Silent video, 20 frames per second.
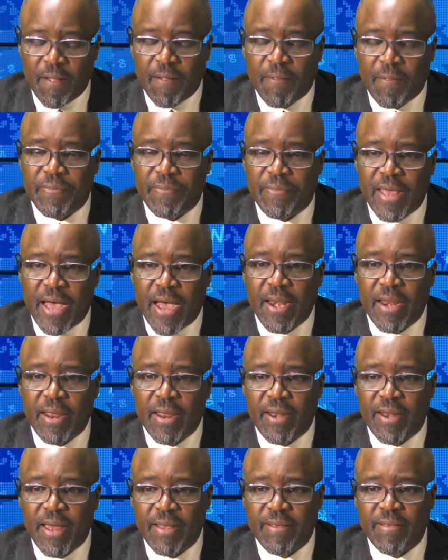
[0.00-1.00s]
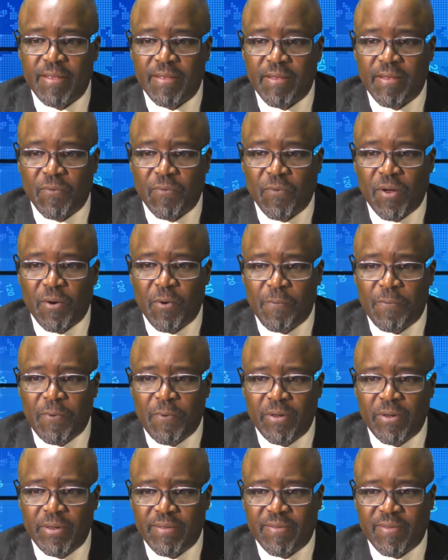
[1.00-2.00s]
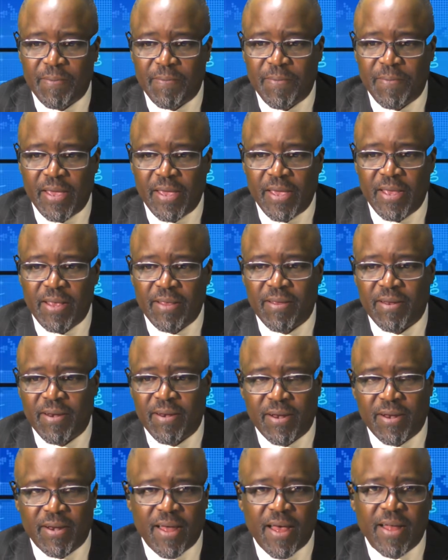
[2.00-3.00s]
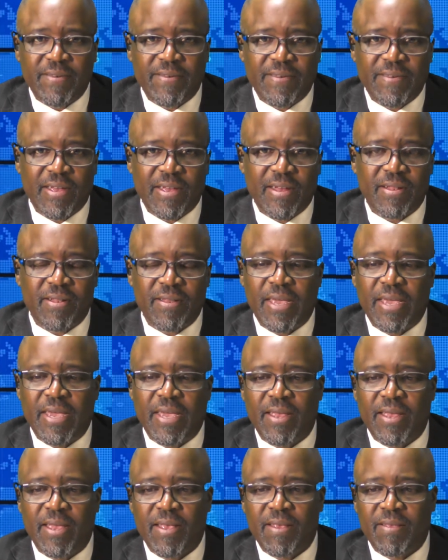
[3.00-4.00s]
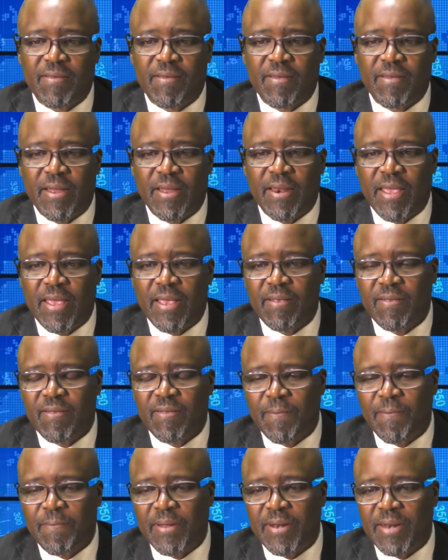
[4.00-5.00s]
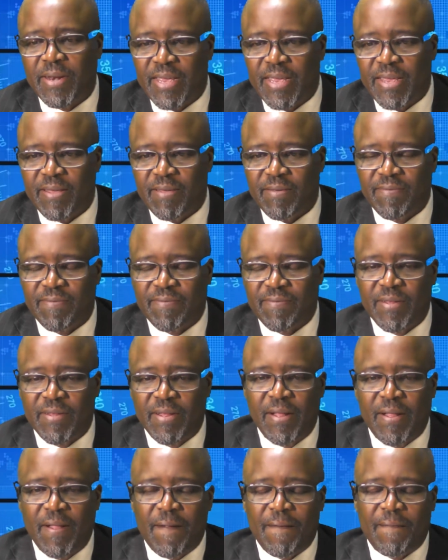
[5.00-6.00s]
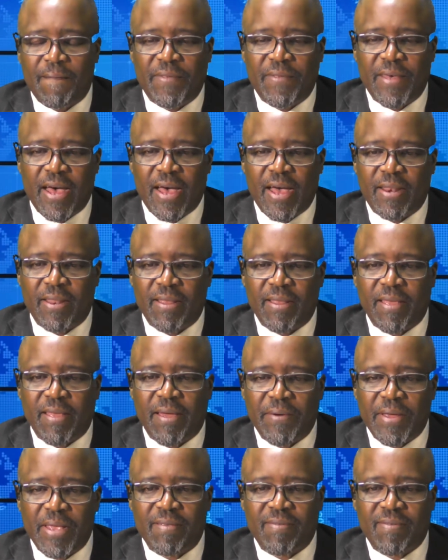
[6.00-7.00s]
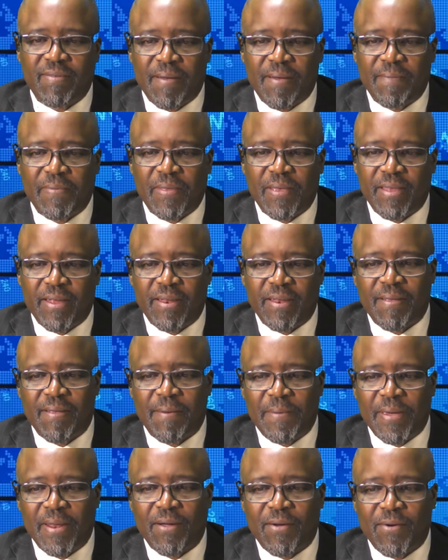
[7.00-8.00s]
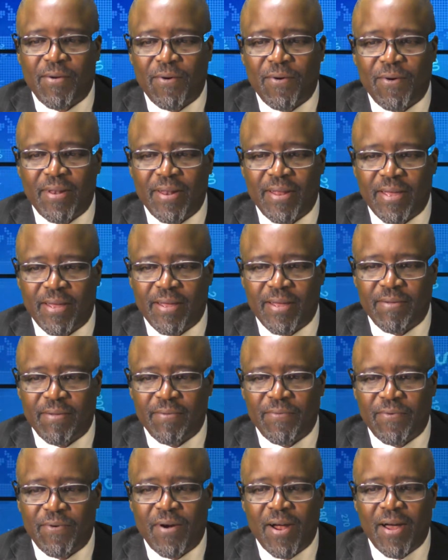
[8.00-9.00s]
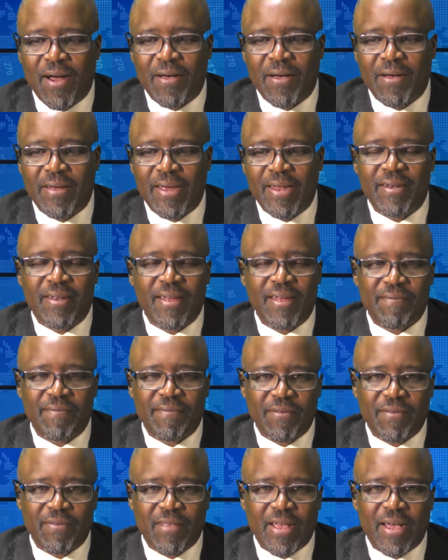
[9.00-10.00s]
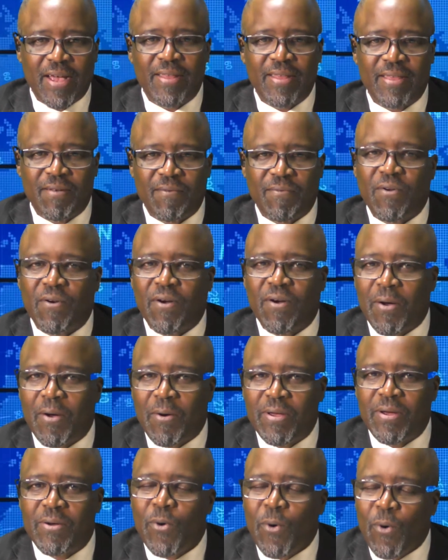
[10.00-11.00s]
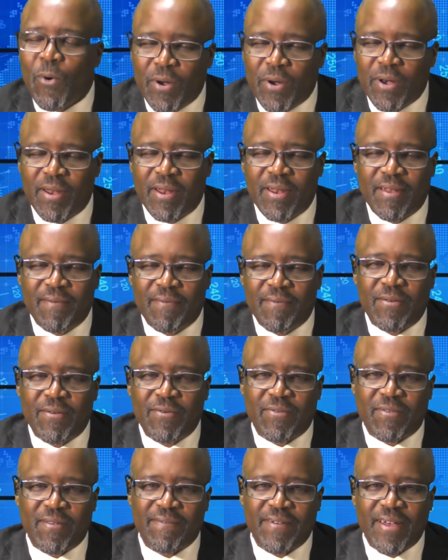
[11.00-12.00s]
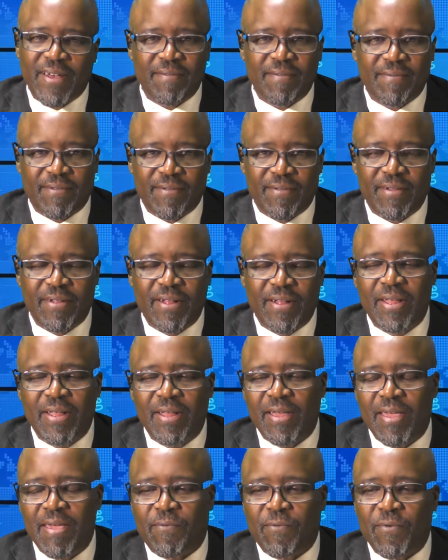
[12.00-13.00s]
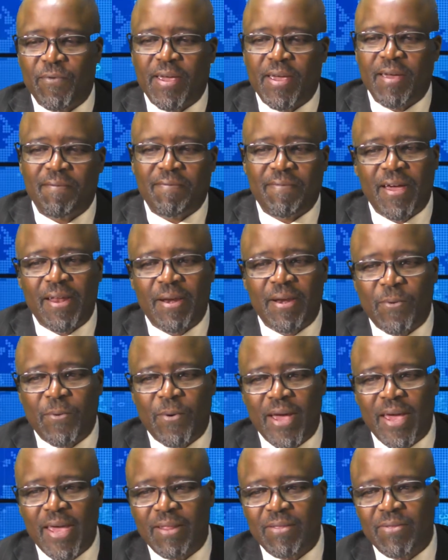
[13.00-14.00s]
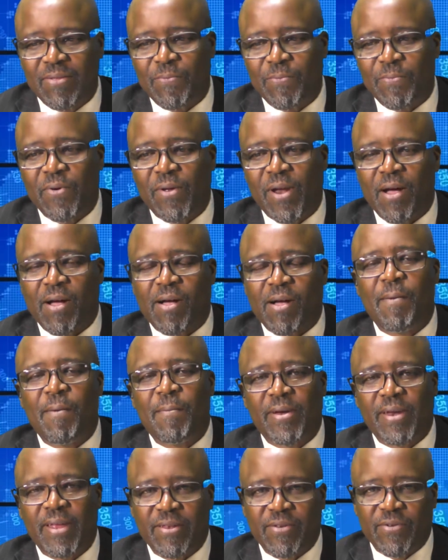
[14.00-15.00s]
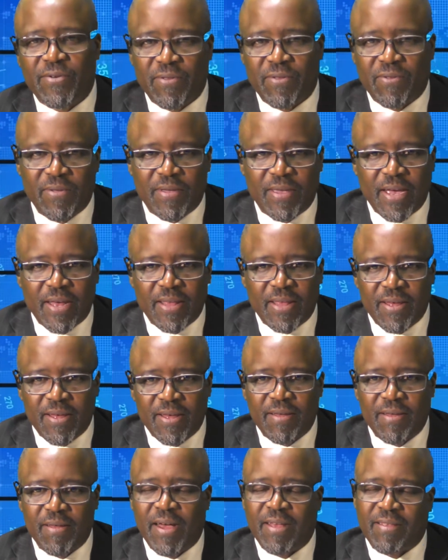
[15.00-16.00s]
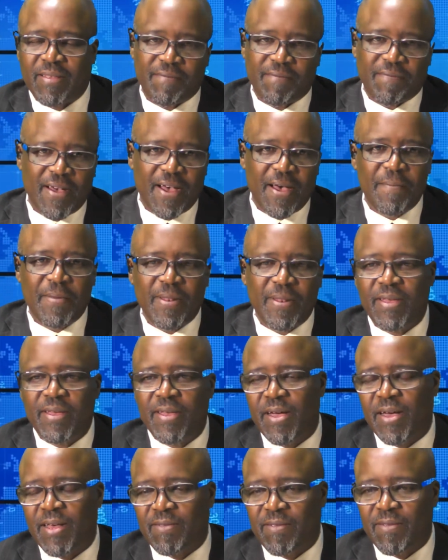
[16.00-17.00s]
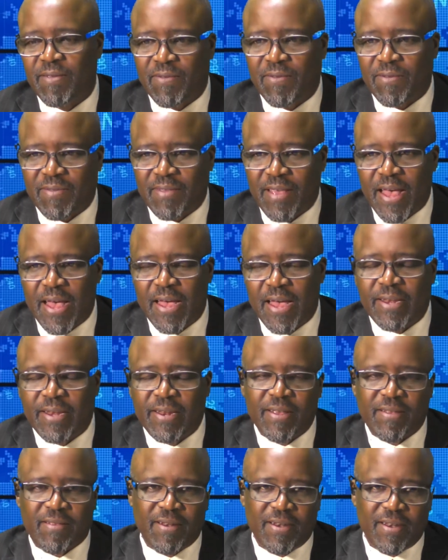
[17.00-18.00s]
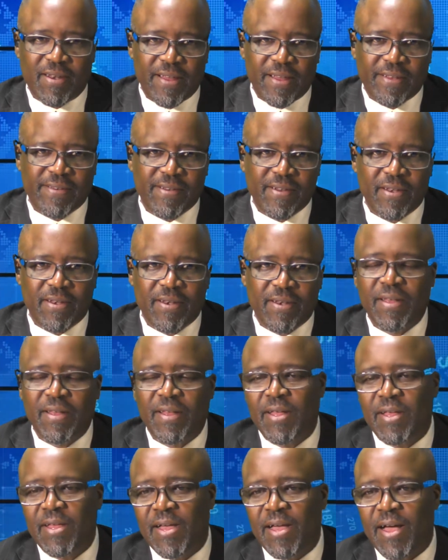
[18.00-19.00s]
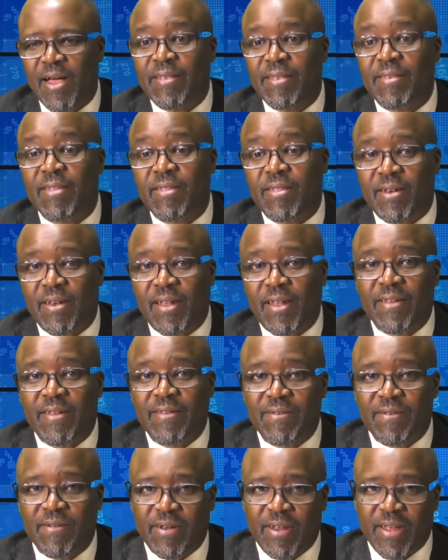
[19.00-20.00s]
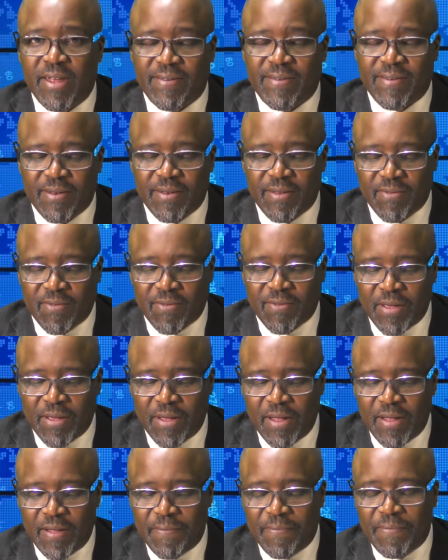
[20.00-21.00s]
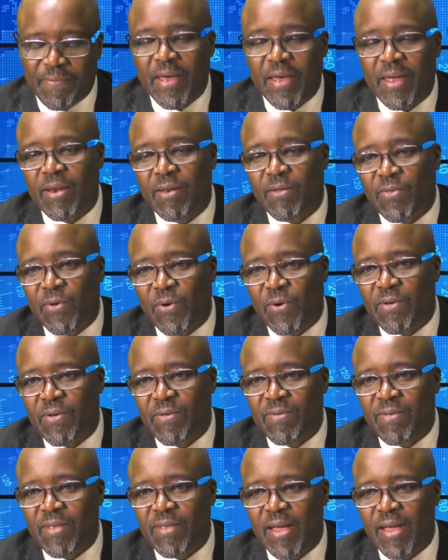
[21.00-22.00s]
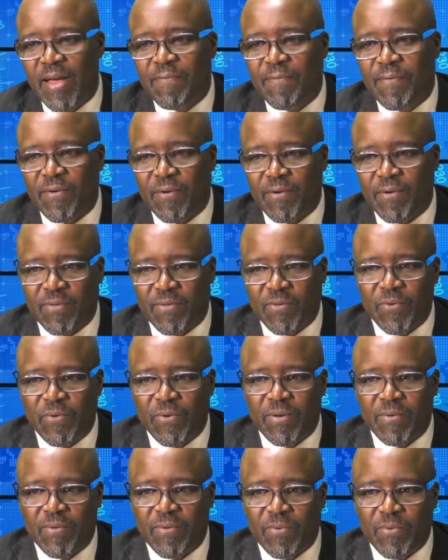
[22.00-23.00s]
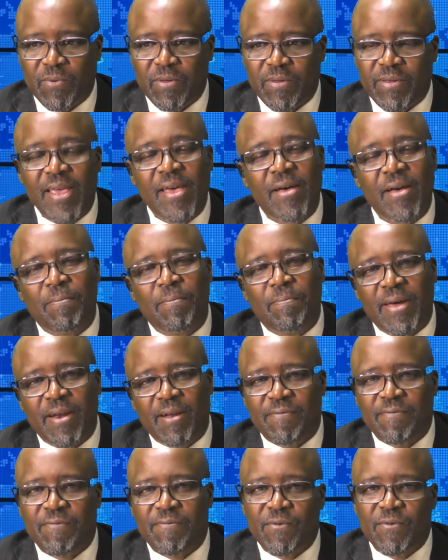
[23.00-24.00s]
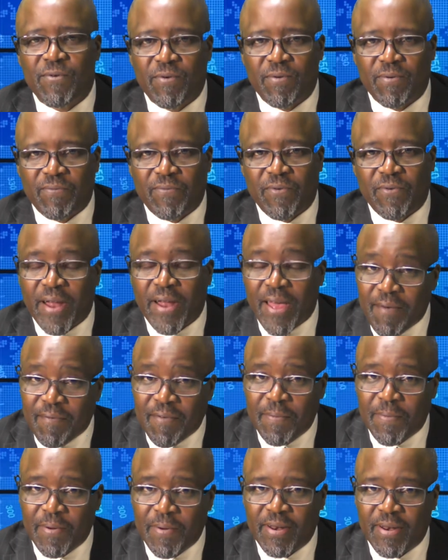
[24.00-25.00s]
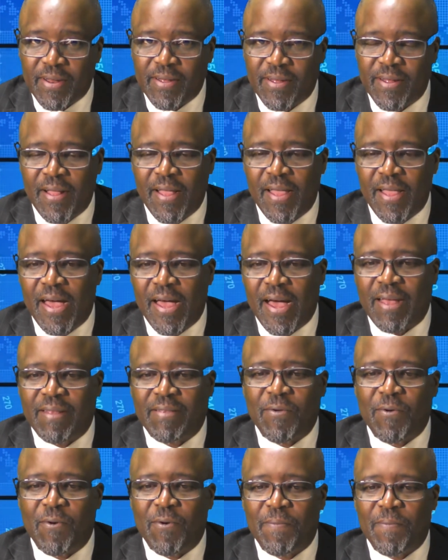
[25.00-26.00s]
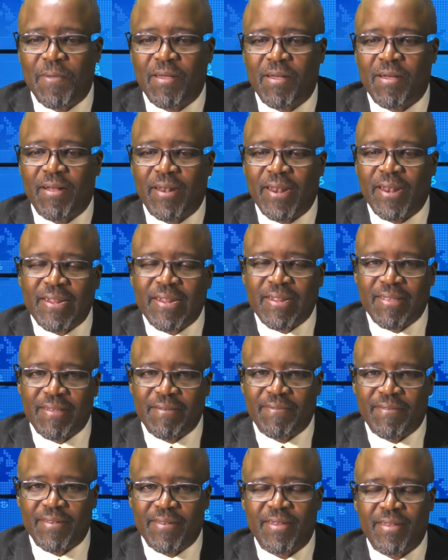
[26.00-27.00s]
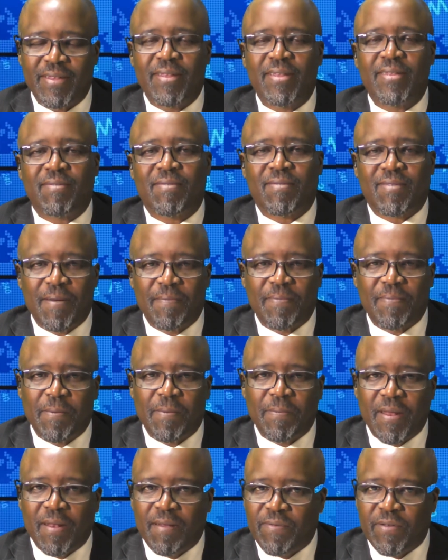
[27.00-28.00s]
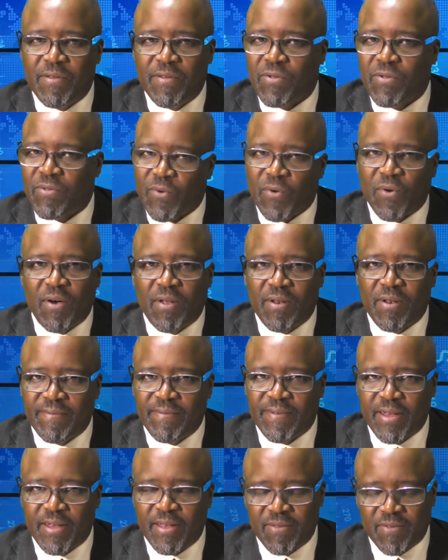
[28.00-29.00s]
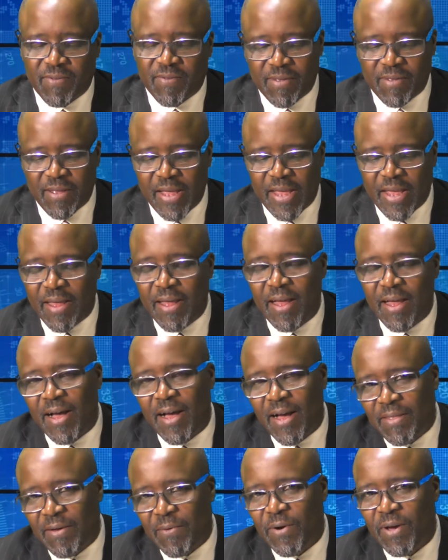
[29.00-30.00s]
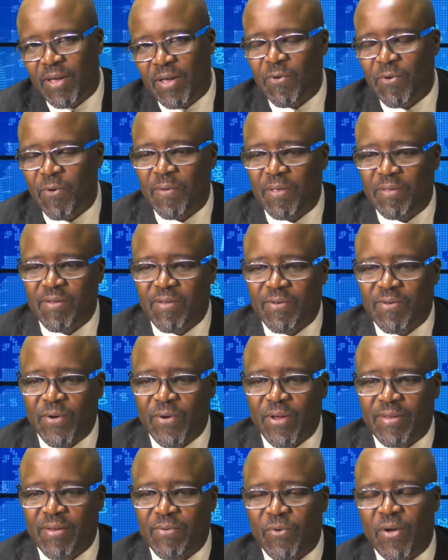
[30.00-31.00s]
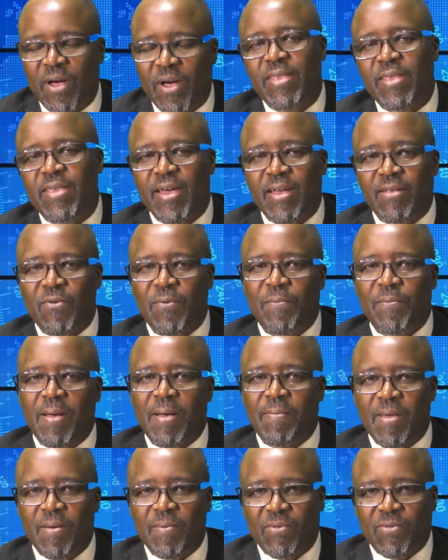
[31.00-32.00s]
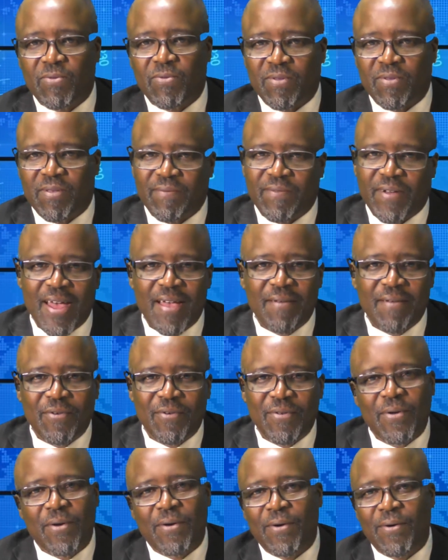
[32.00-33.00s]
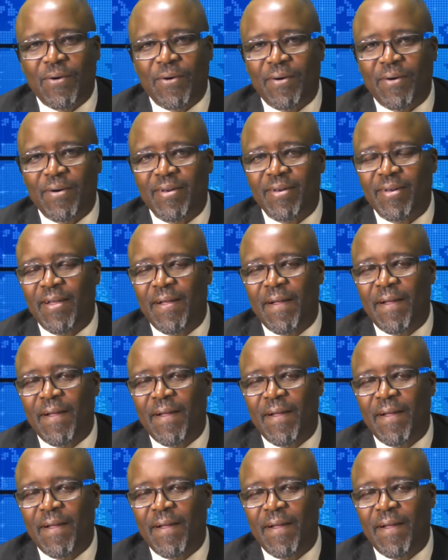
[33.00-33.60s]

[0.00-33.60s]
That, in essence, is what Ubuntuism is. In a nutshell, it is a belief that there is a better calling for our endeavors other than for our own individual survival. If we can find a way to put our common interests together as a family, as a society, as a nation, as international nations, then those efforts will yield better fruit for everybody, as it will be collectively something beneficial to all of us. Otherwise, it will be a situation where, yes, you might be able to survive on your own,